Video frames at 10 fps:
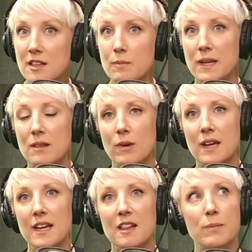has been the
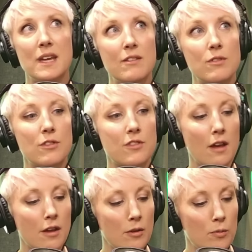way it is. But even
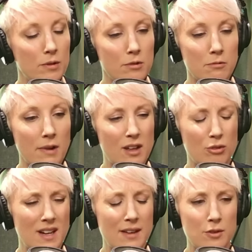so, we were at
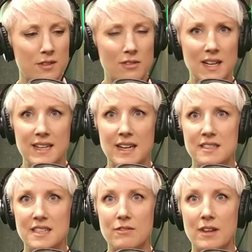record levels of clean
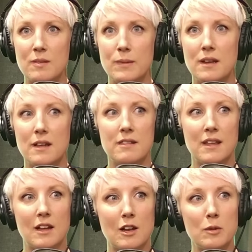energy investment last
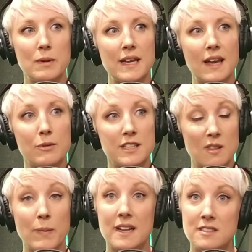year globally. I would
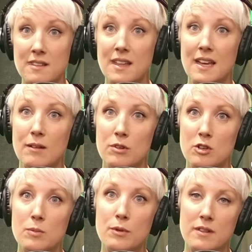expect to see
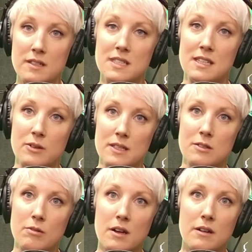renewables continuing
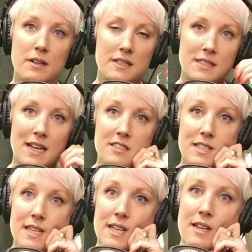to grow
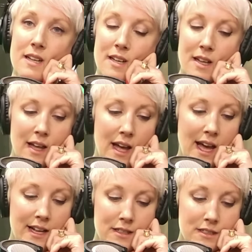internationally.
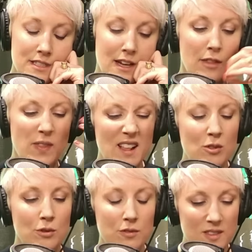And that
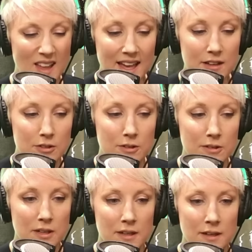sort of scale